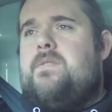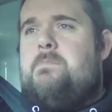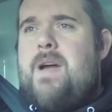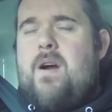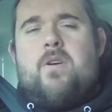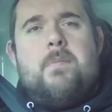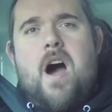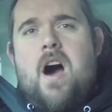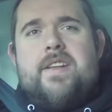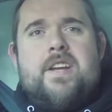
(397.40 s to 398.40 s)
Malcolm
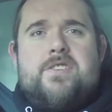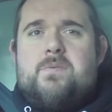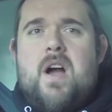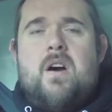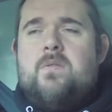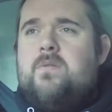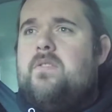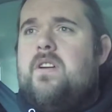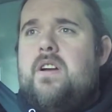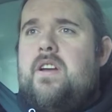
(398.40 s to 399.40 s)
Harding as well.
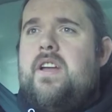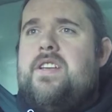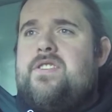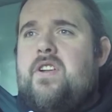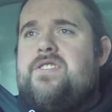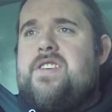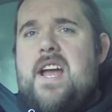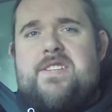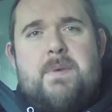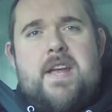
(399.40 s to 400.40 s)
He's got a
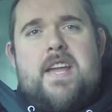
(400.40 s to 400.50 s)
Zaxby